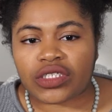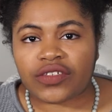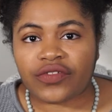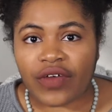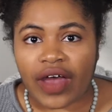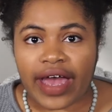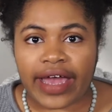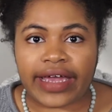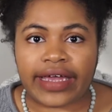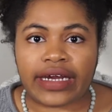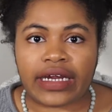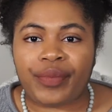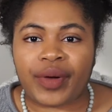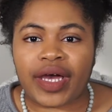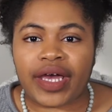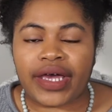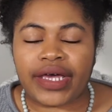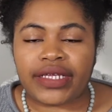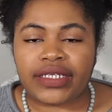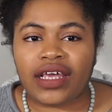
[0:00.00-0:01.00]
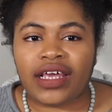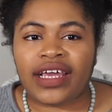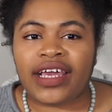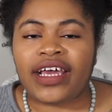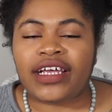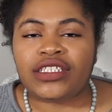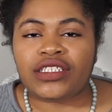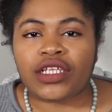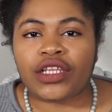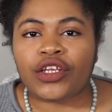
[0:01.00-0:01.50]
fine, but it
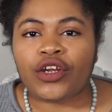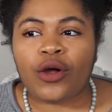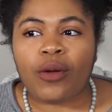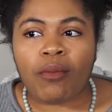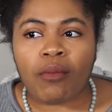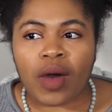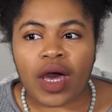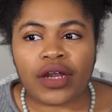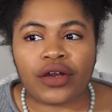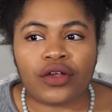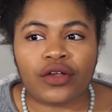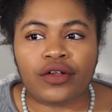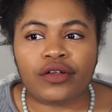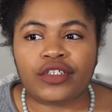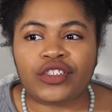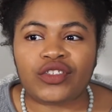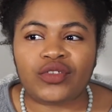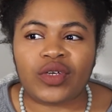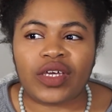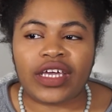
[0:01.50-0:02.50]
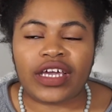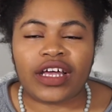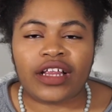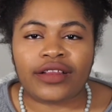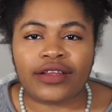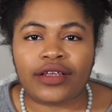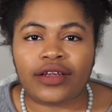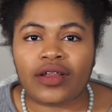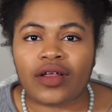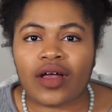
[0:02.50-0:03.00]
gets a little muddled.
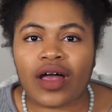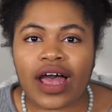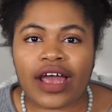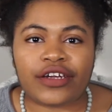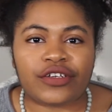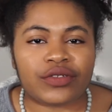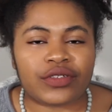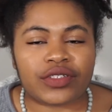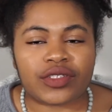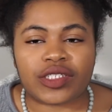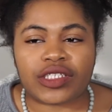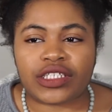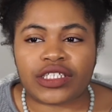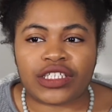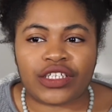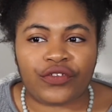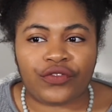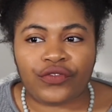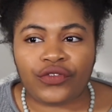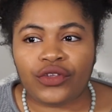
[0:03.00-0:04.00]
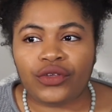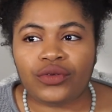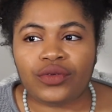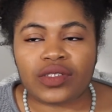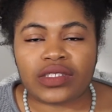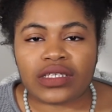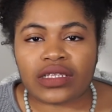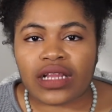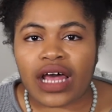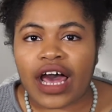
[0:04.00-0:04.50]
I just was
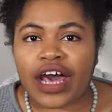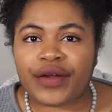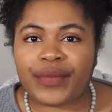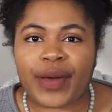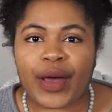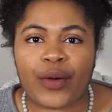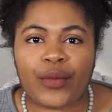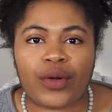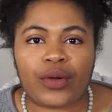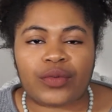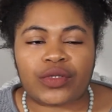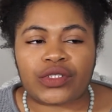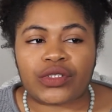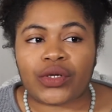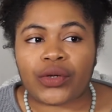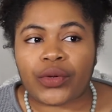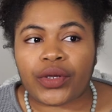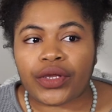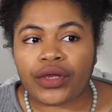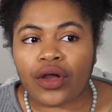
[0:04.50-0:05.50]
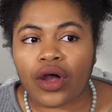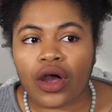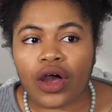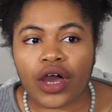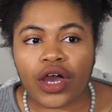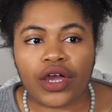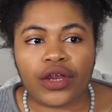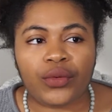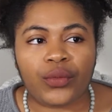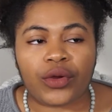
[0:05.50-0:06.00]
confused a lot about what was going
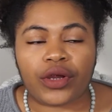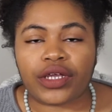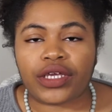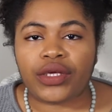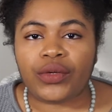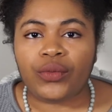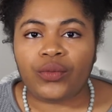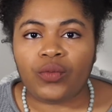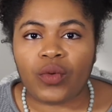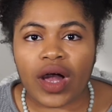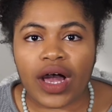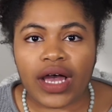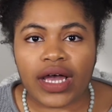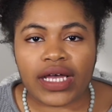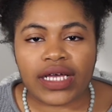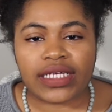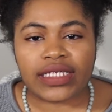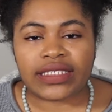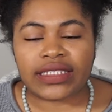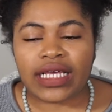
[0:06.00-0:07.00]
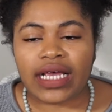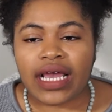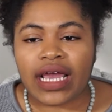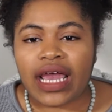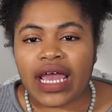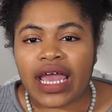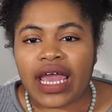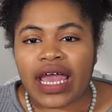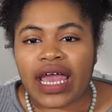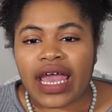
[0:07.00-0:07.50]
on, where he was,
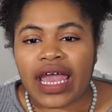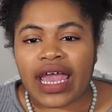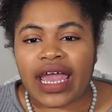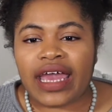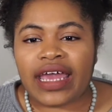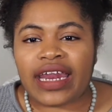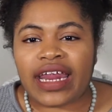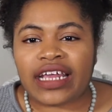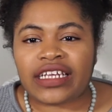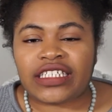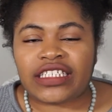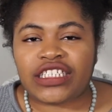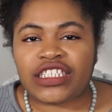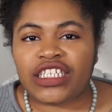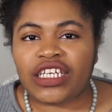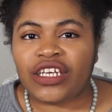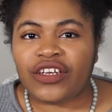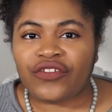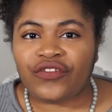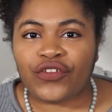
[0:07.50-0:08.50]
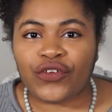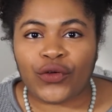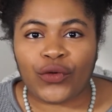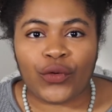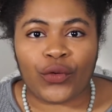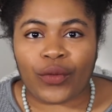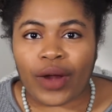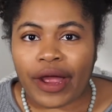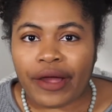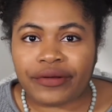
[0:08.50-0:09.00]
and I just didn't feel
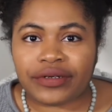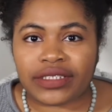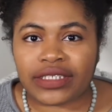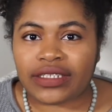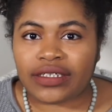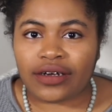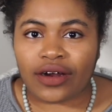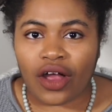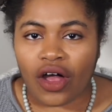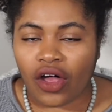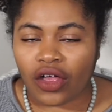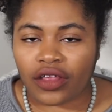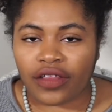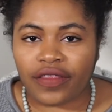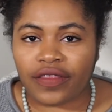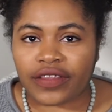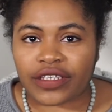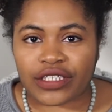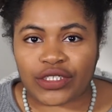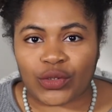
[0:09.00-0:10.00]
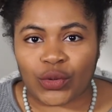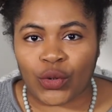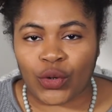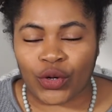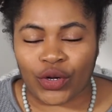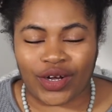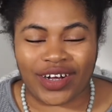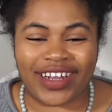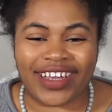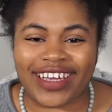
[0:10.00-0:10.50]
grounded at all in the
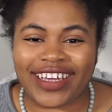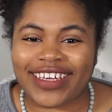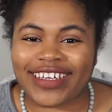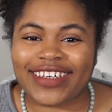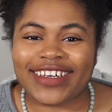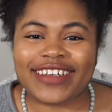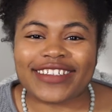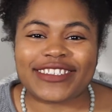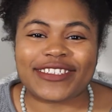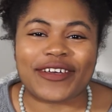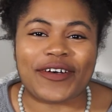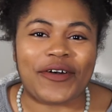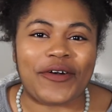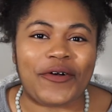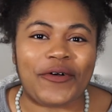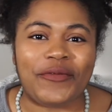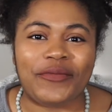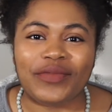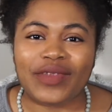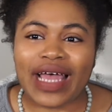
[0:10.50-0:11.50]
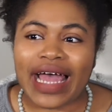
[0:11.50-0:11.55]
story. So